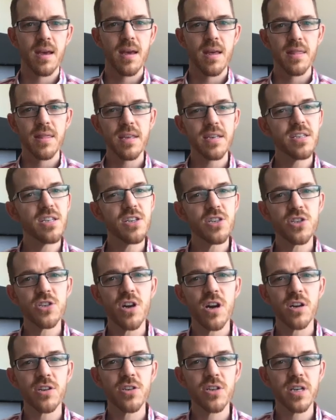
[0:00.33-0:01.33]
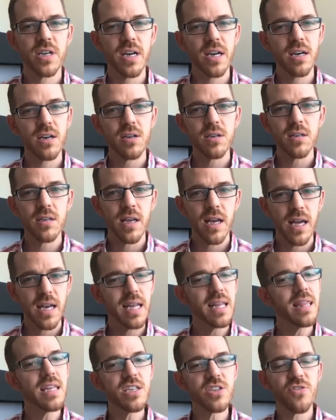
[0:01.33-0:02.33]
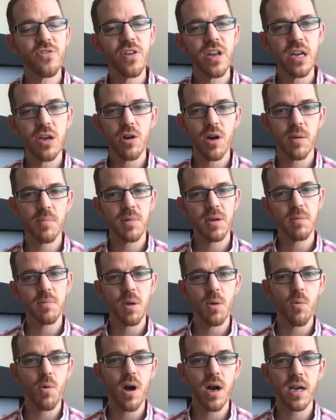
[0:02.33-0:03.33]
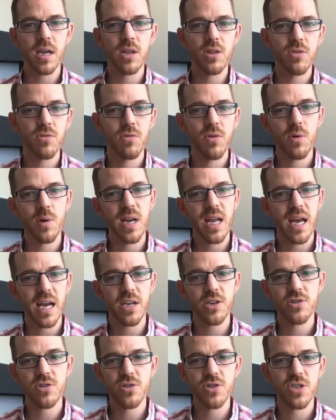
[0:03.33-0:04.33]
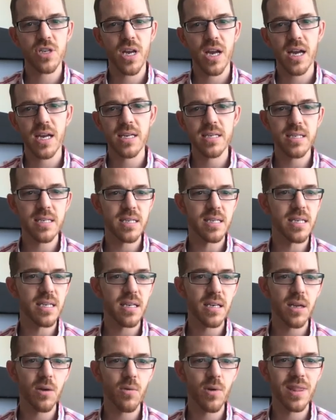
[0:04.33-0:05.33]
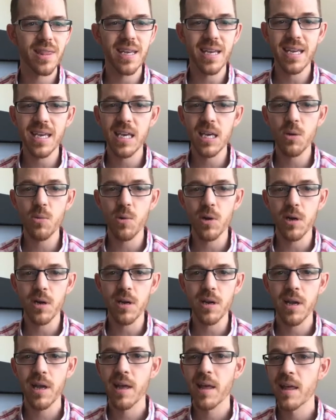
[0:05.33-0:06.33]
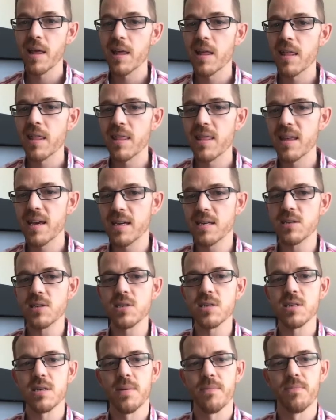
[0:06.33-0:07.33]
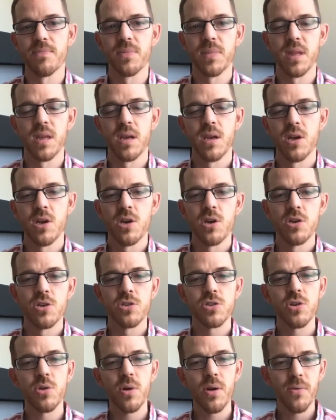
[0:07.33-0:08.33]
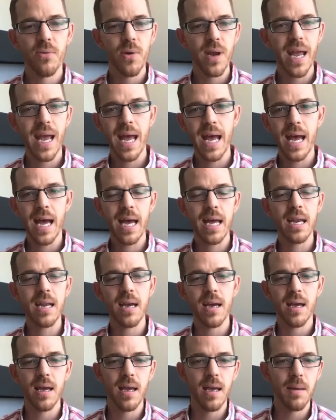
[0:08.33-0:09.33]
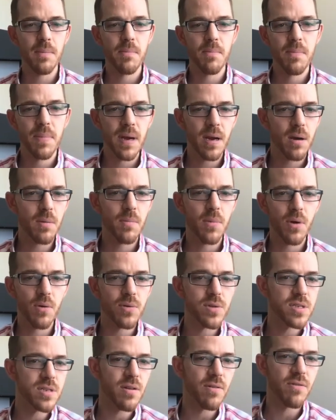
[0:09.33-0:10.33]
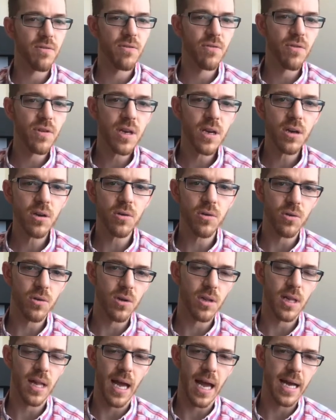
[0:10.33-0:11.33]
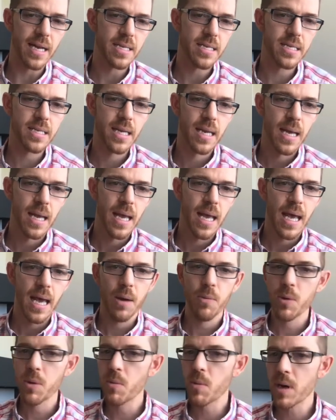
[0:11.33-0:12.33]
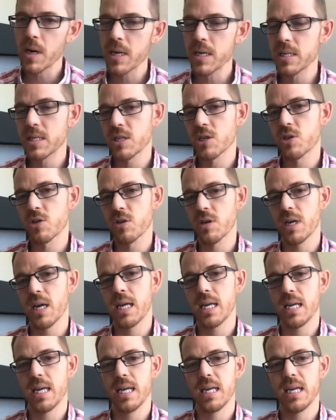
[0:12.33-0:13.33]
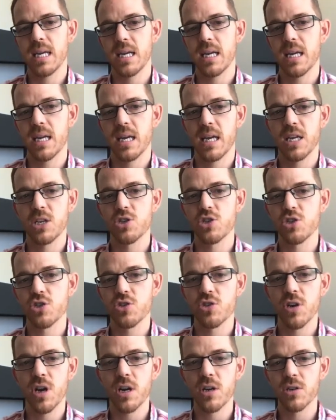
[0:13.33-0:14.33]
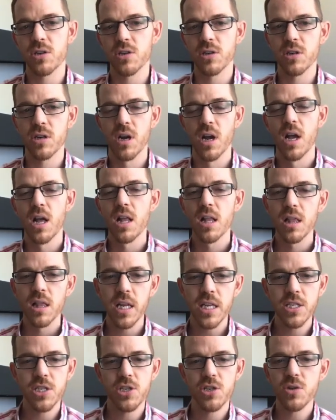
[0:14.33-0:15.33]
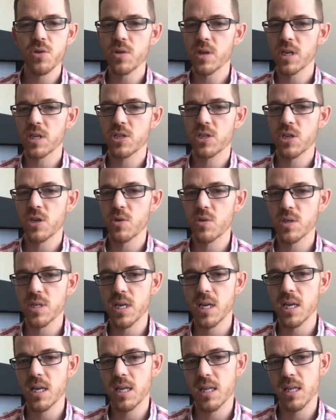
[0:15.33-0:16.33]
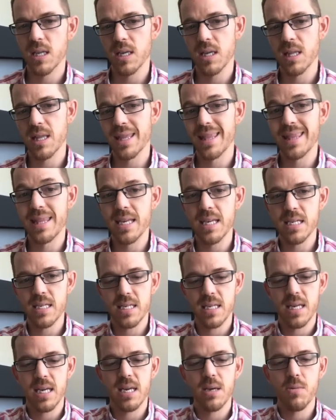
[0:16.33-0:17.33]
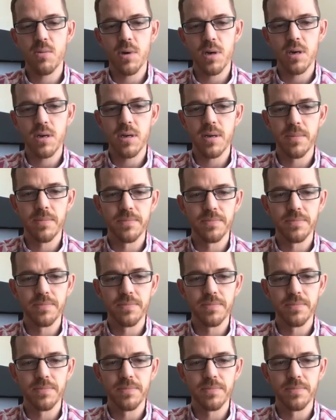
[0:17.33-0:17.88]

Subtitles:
This is Dr. Carroll, and in this video I'm going to be walking through an exercise dealing with the keyword this. So if we had a bare bones vehicle class and we wanted to create a constructor, let's do this using the this keyword.